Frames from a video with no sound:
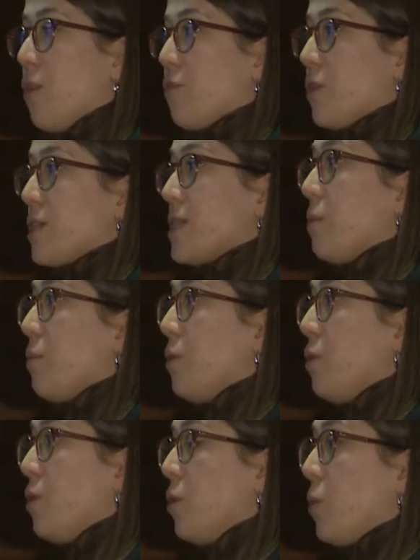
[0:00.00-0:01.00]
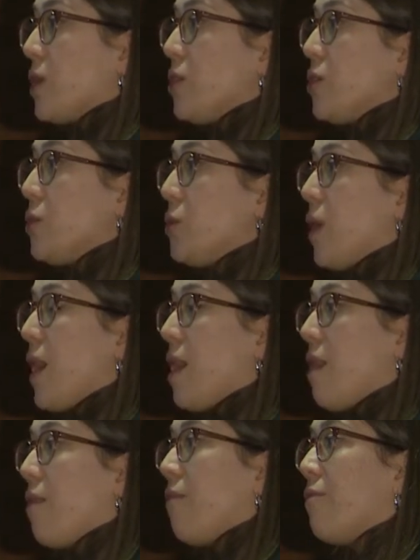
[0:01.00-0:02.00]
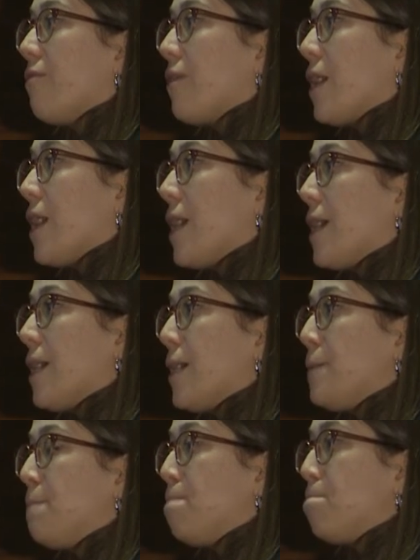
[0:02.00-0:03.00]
For example, when you have a